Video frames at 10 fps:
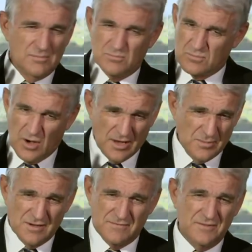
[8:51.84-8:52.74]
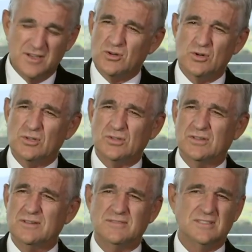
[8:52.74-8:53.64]
maybe a vigorous,
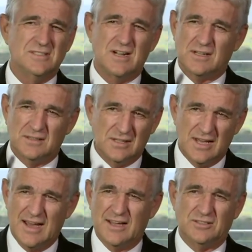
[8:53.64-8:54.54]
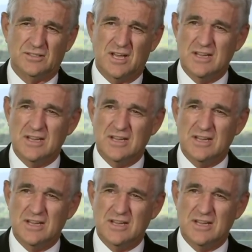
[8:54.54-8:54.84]
even a loud and